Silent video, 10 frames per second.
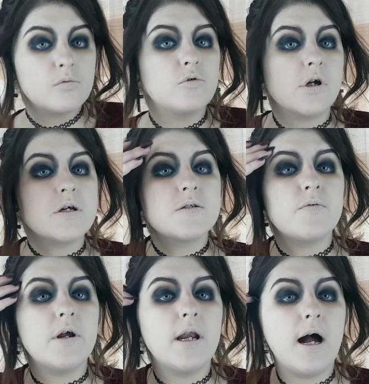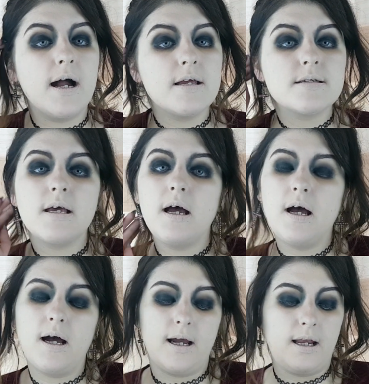just for a nice
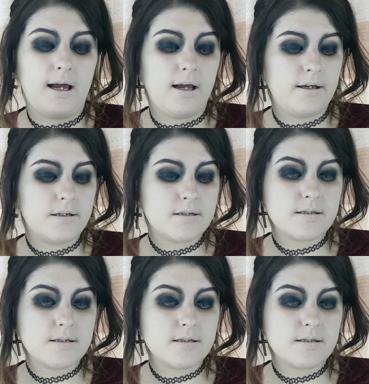highlight.